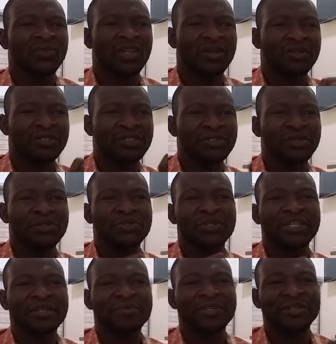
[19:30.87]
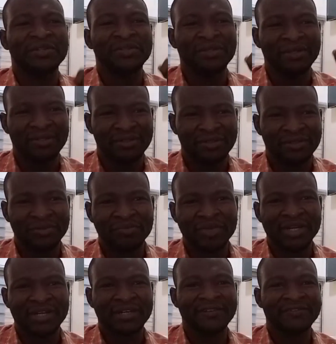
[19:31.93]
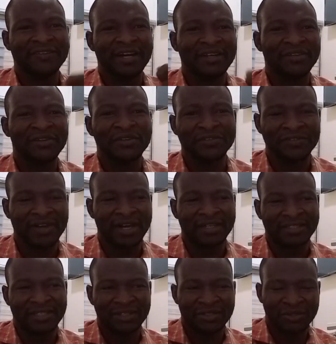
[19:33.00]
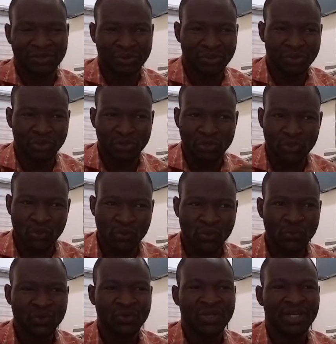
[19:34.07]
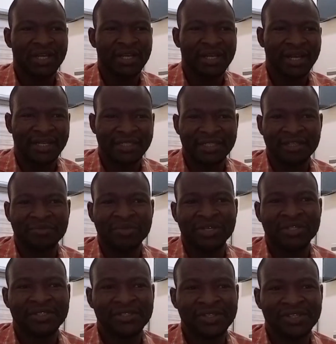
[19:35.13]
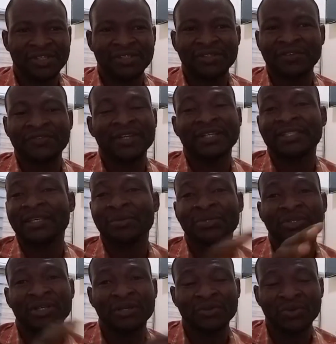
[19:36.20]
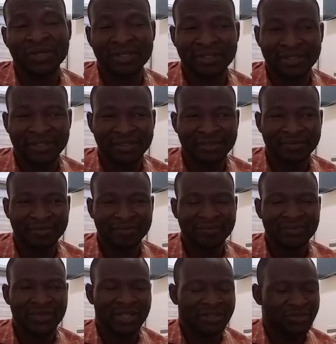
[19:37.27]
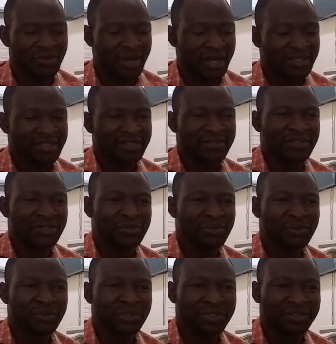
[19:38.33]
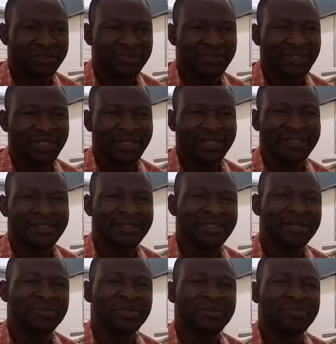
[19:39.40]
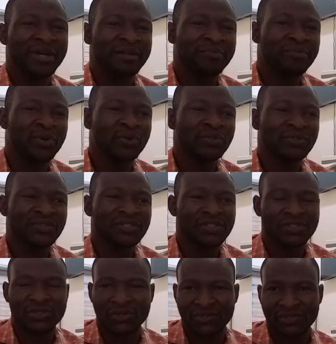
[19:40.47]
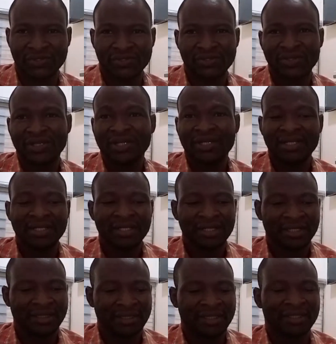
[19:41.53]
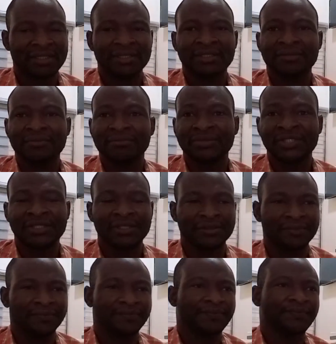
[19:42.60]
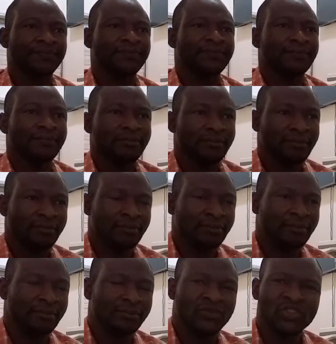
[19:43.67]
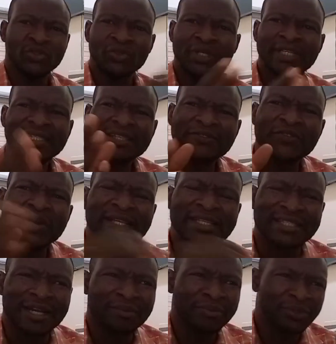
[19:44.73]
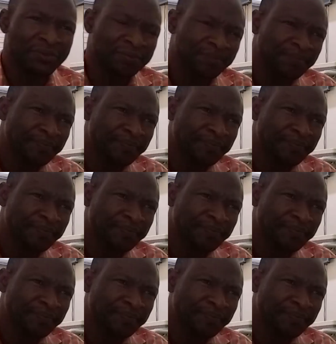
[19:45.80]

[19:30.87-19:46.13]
So this also keeps the numerical value of axial resolution low and the image is of exceptional quality. So axial resolution is determined by both the source and the medium. So let's take, for example,